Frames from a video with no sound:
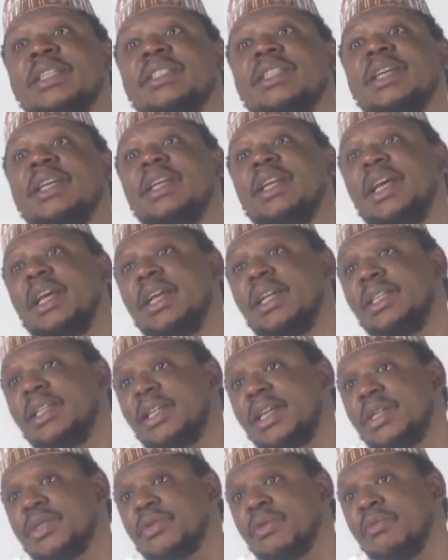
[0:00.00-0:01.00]
is in the
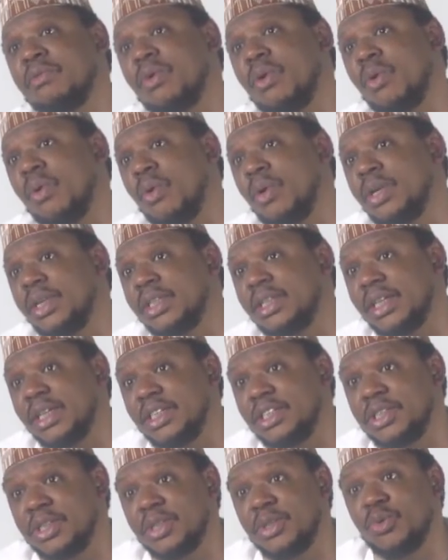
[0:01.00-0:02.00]
interest of all the
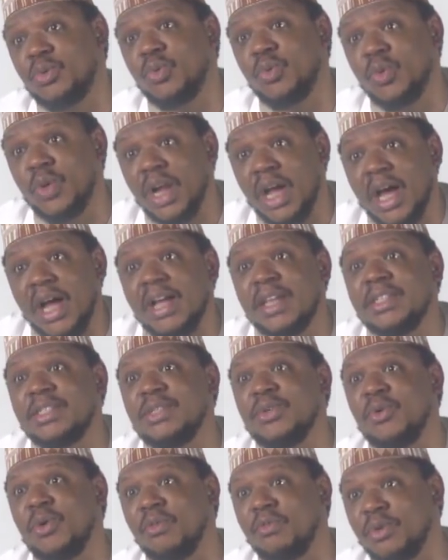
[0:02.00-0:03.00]
traditional rulers,
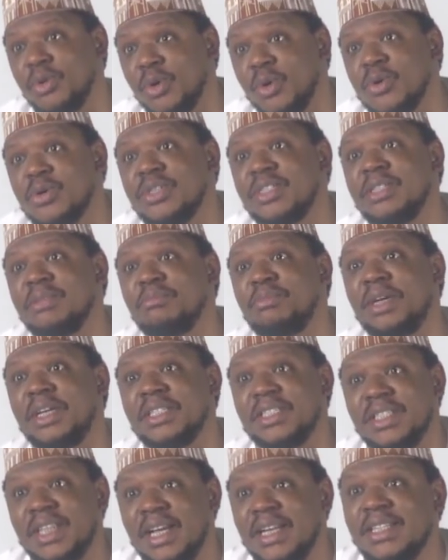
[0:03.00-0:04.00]
the governors, the
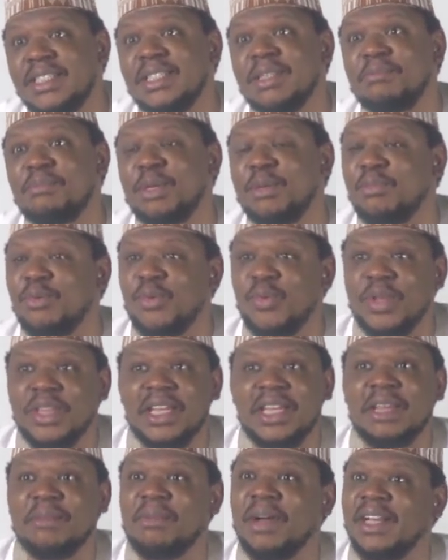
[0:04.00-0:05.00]
presidents, the people
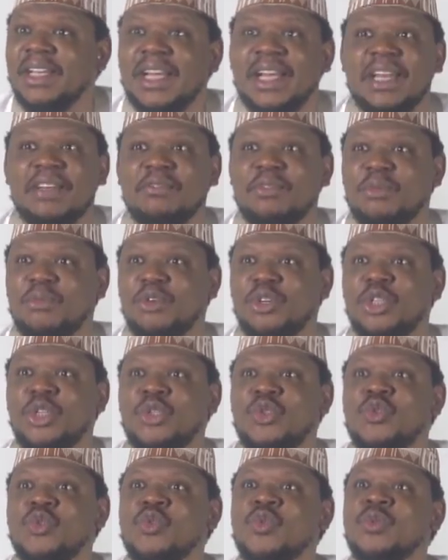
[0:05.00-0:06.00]
within the party and everybody
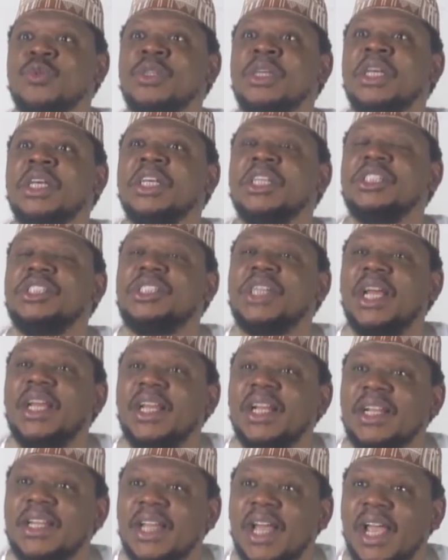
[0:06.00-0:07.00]
to
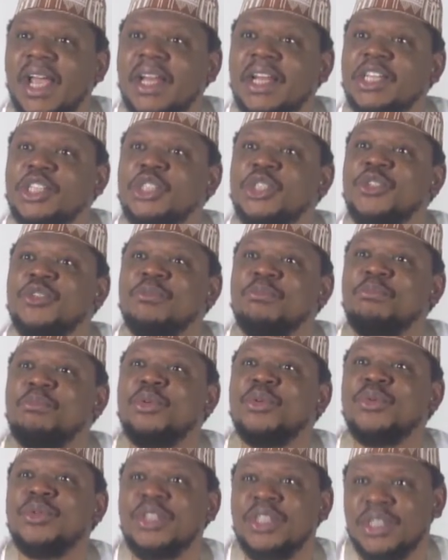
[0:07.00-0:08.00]
channel their energy to
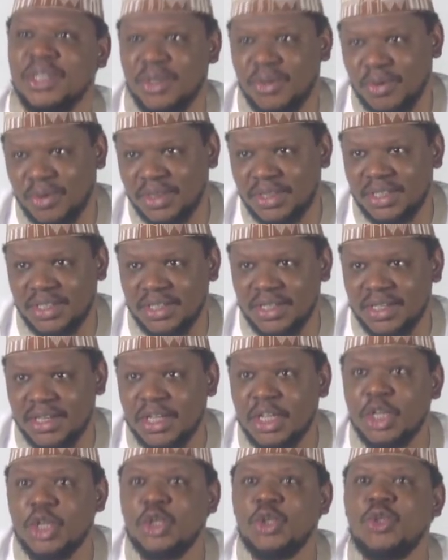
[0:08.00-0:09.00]
building the country,
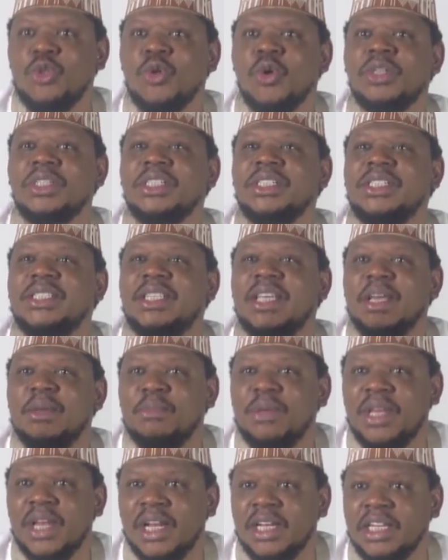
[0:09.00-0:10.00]
not
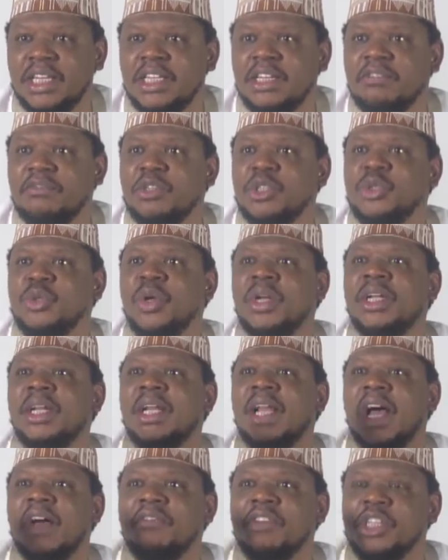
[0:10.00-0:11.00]
taming an individual
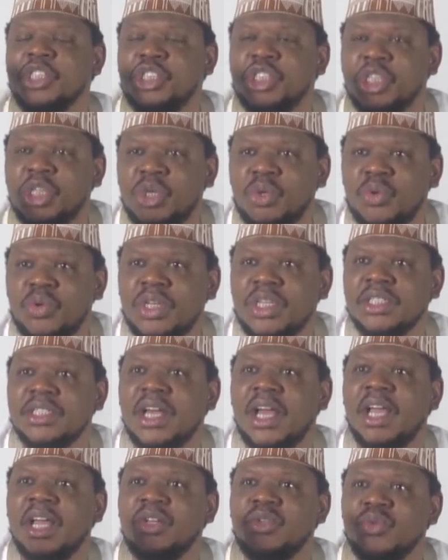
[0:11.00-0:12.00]
that have a genuine
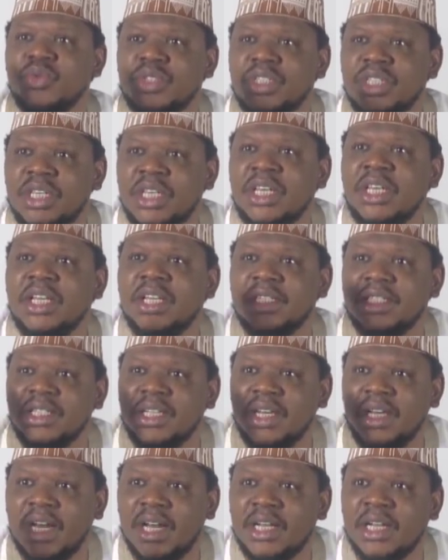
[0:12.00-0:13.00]
desire to see the
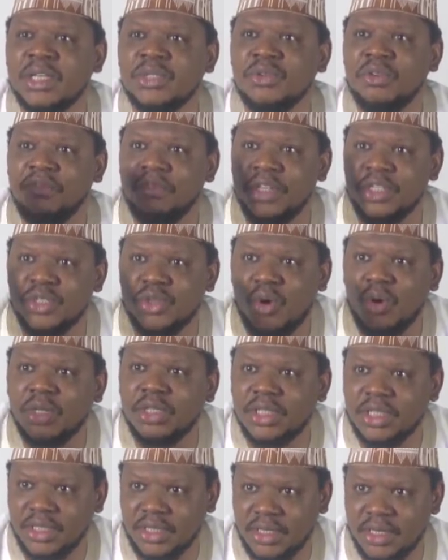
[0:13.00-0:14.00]
greatness of its
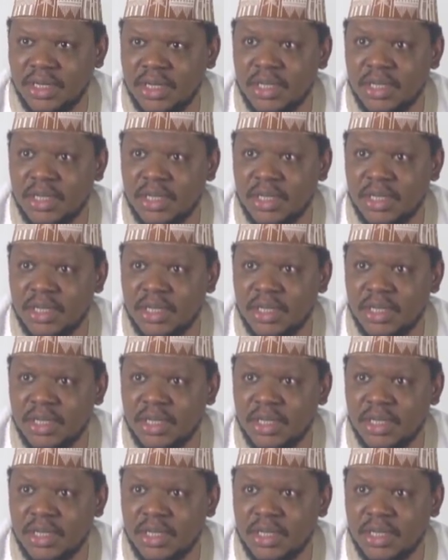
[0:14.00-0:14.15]
country.